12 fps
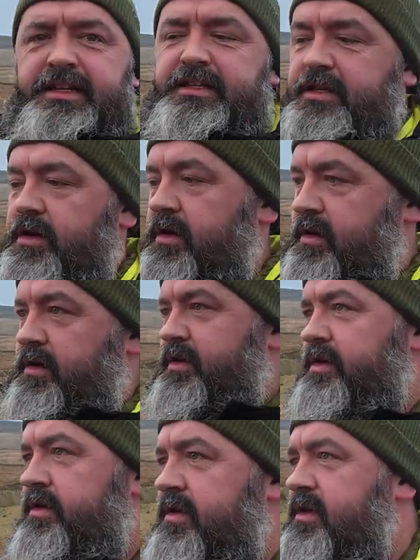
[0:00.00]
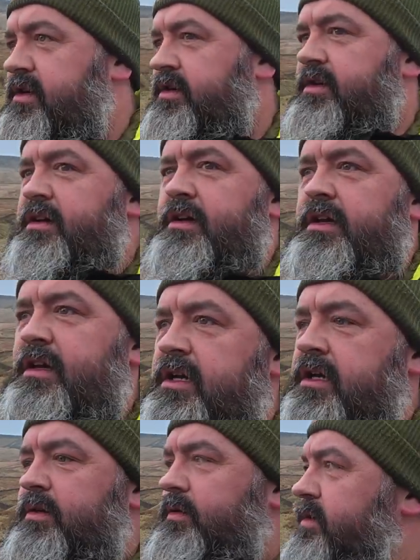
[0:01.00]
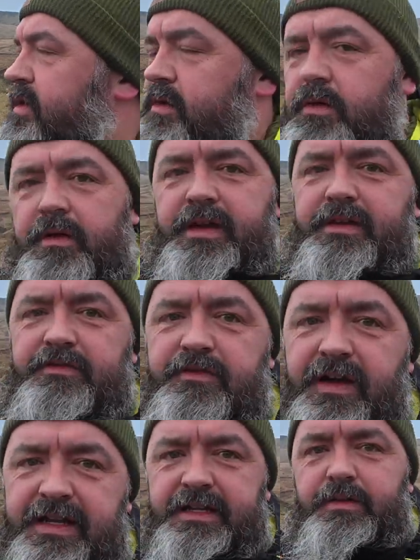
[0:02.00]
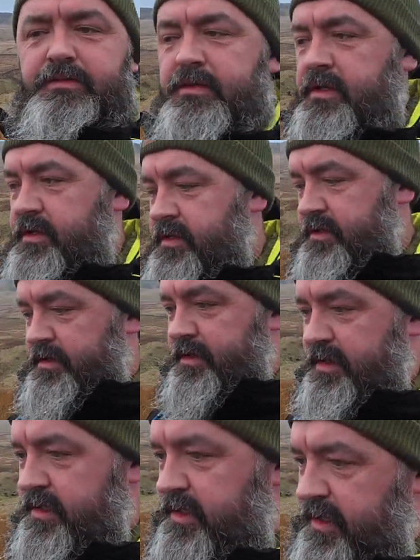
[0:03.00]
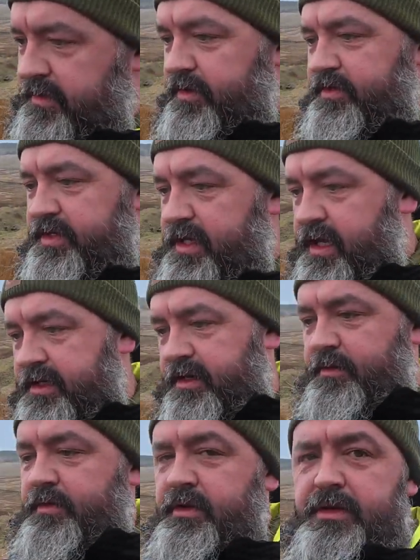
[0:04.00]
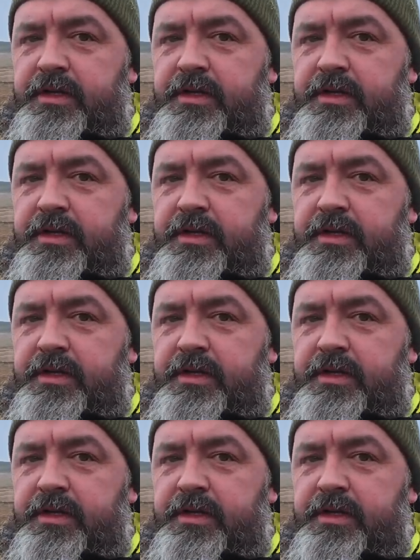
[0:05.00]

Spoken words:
So we're quite far down the other side now.